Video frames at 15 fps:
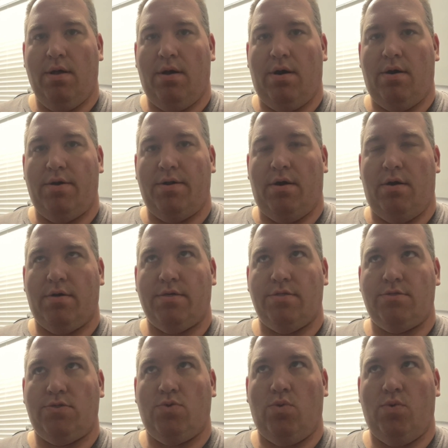on
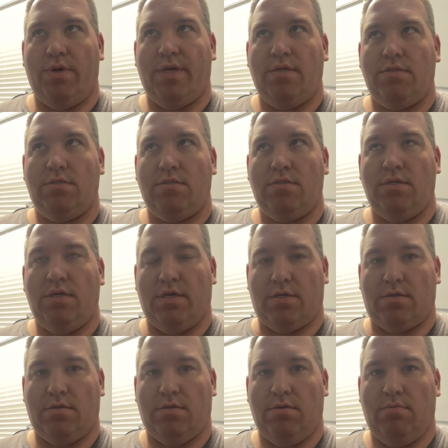August
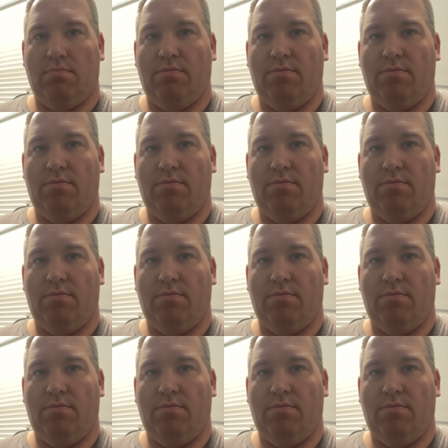26th